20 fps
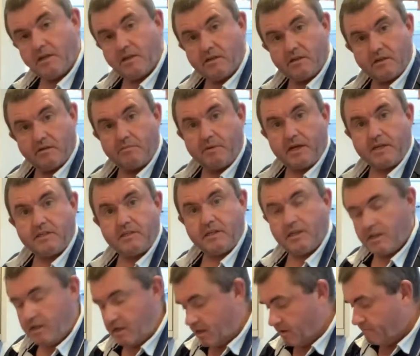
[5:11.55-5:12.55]
to
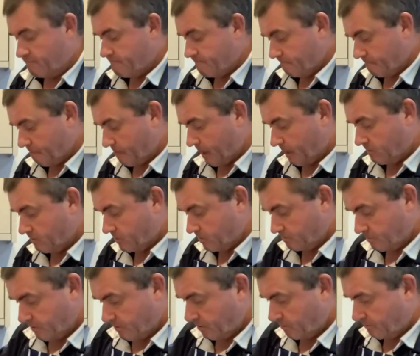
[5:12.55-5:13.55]
basically crisp it
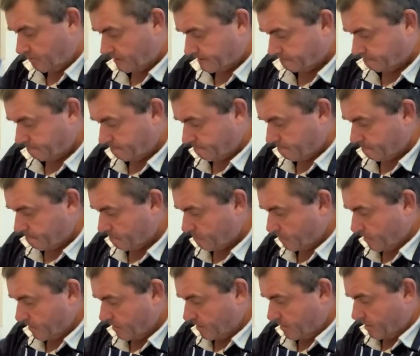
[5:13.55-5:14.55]
off
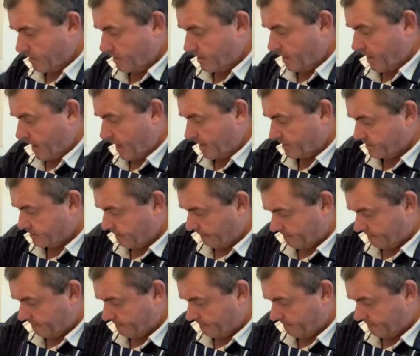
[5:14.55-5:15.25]
and,